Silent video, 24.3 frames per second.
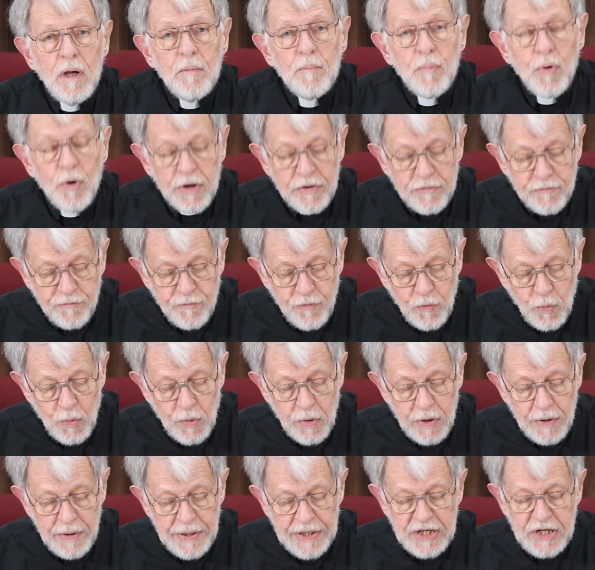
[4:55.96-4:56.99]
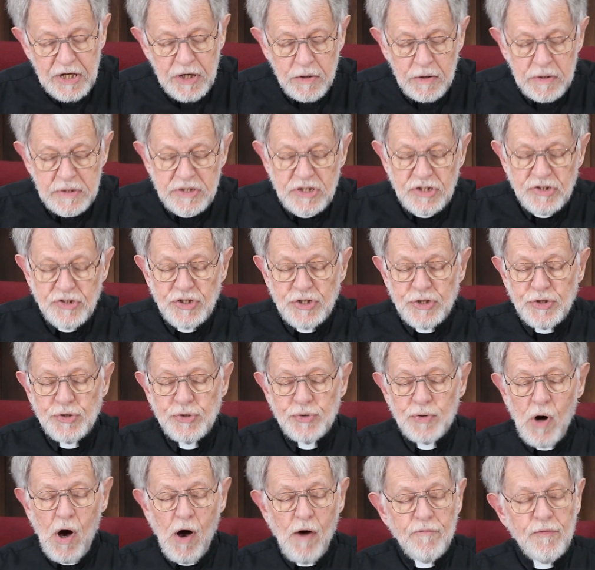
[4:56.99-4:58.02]
Part 4 encourages you
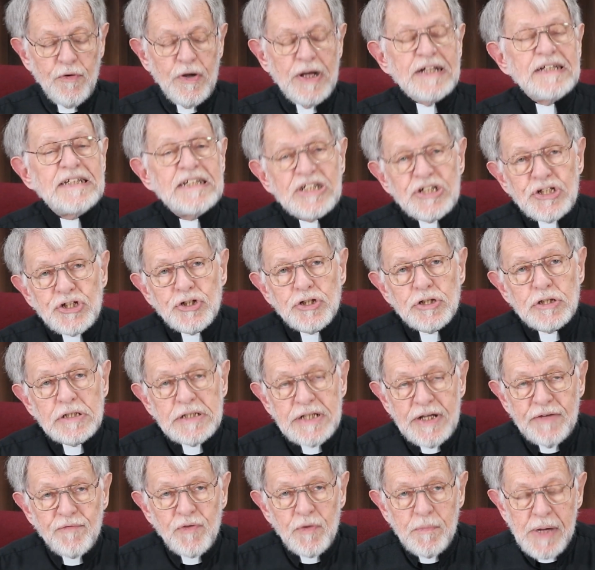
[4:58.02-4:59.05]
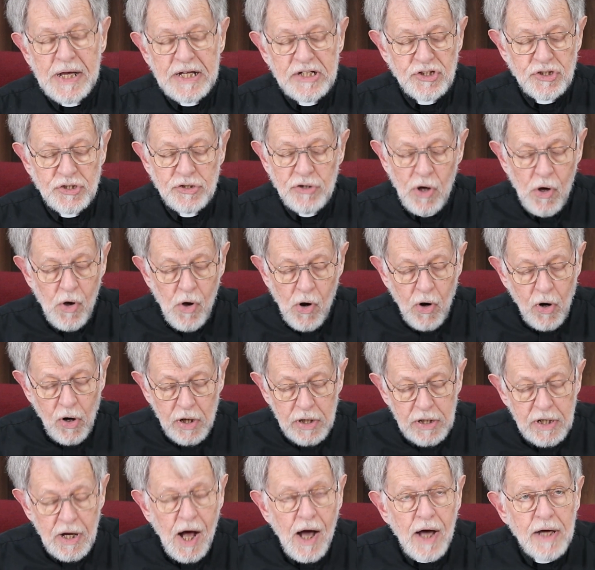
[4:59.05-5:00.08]
to offer additional information
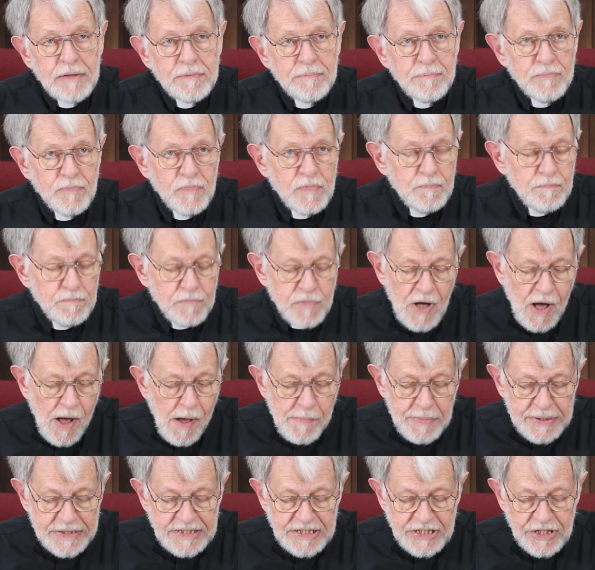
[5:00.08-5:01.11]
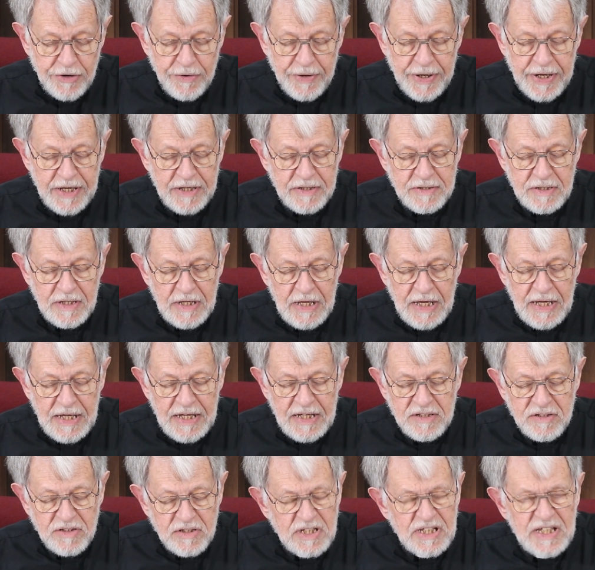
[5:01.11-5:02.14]
or commentary. It
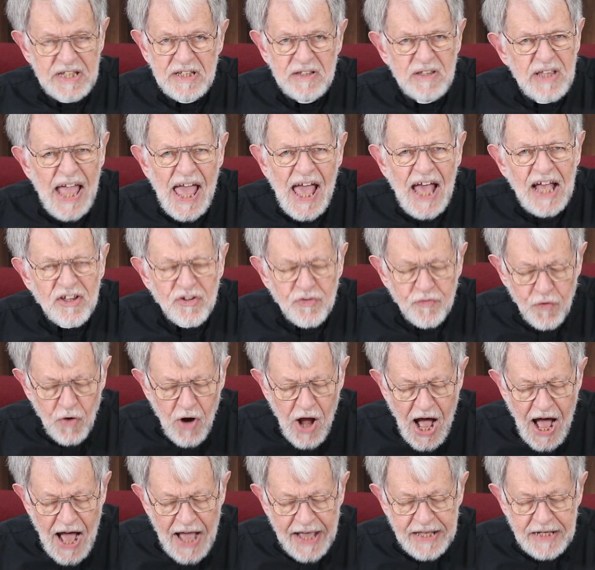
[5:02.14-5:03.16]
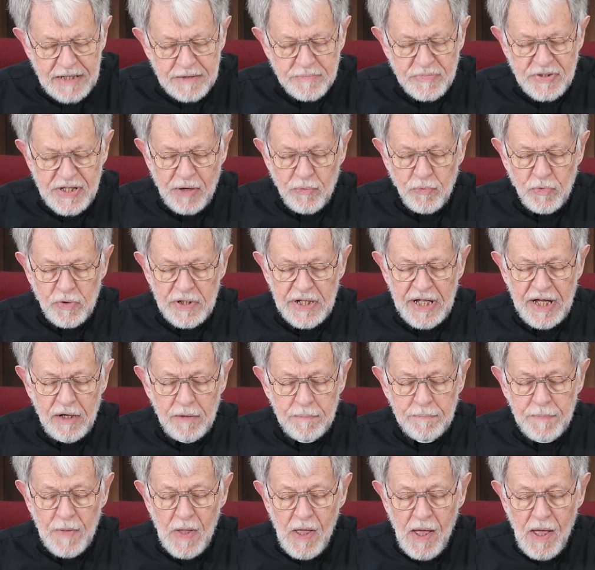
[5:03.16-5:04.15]
asks for items that will help